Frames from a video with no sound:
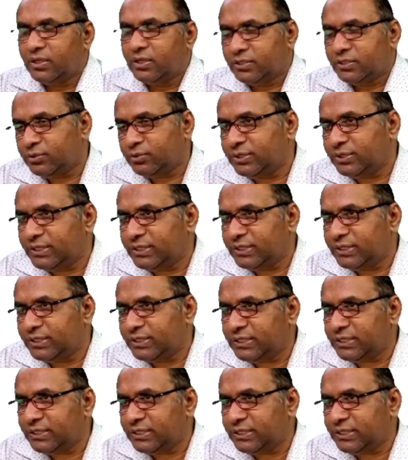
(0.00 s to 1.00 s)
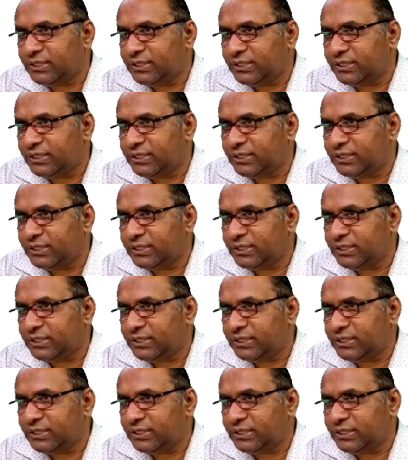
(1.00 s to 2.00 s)
So this is
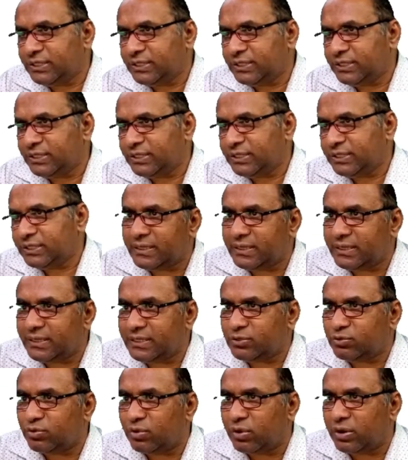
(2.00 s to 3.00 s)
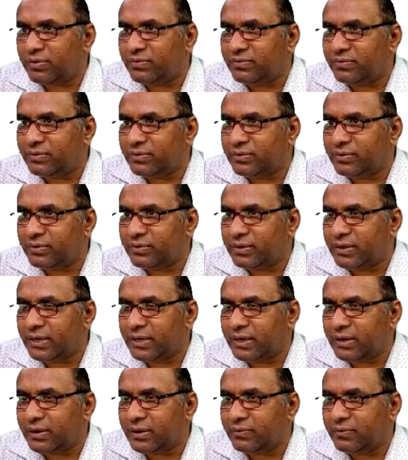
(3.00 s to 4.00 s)
what this column
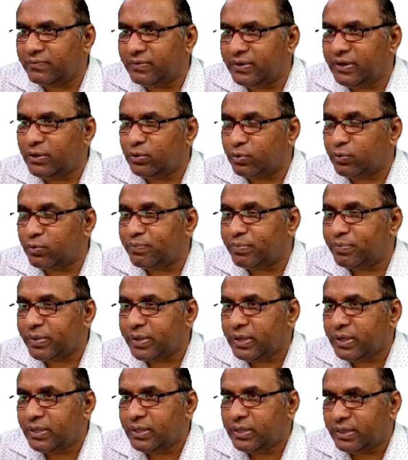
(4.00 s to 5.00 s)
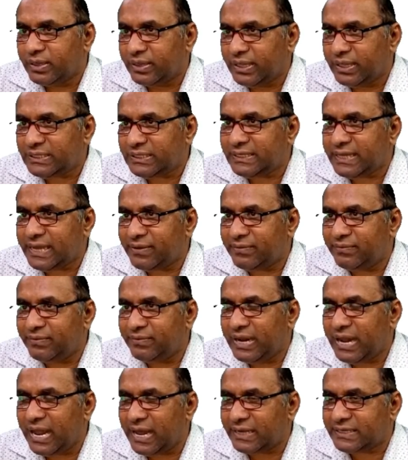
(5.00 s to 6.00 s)
will do. This
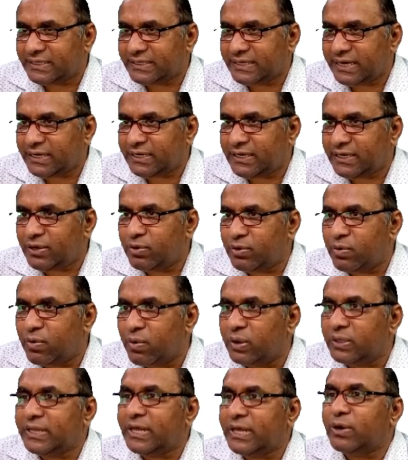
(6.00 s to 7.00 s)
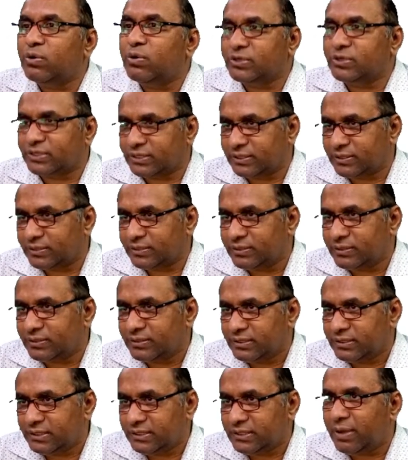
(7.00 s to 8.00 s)
will extract all the rows
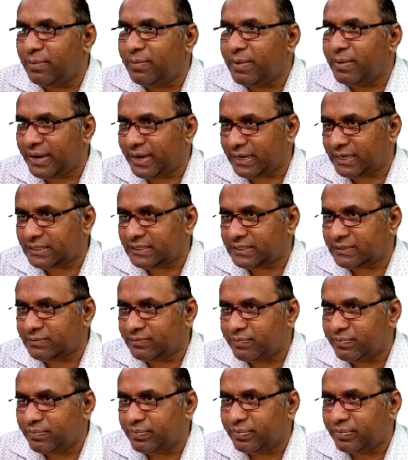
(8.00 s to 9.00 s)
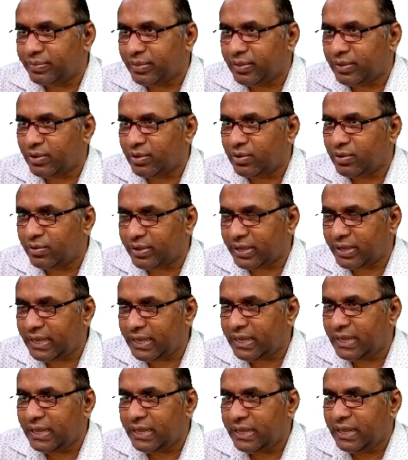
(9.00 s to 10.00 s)
in the matrix.
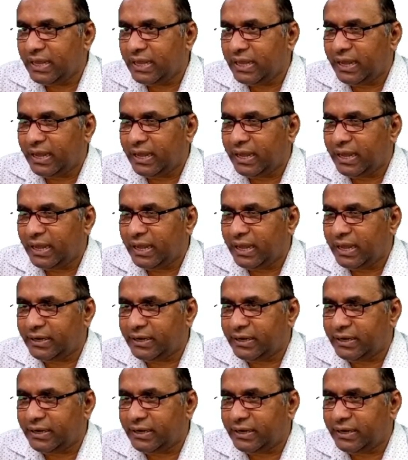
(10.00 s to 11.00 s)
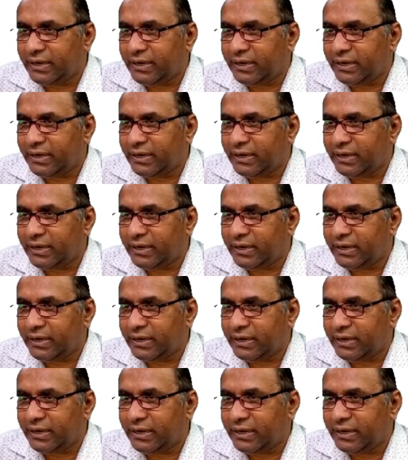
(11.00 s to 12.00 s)
Okay, and we
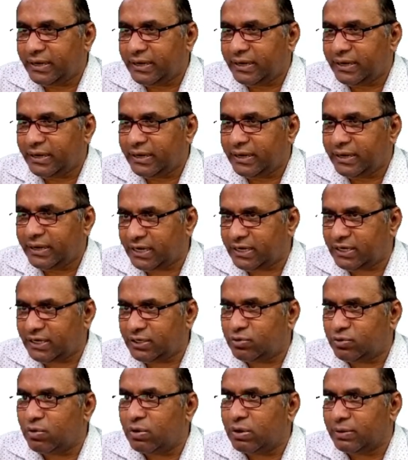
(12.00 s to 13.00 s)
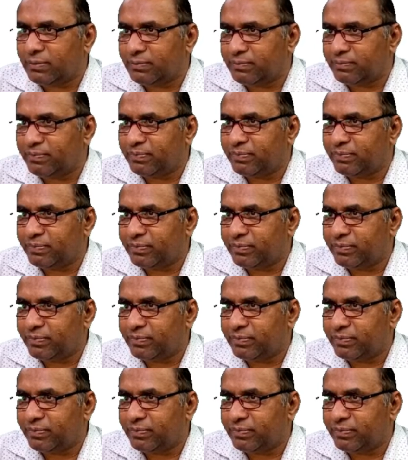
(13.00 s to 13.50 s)
need second column.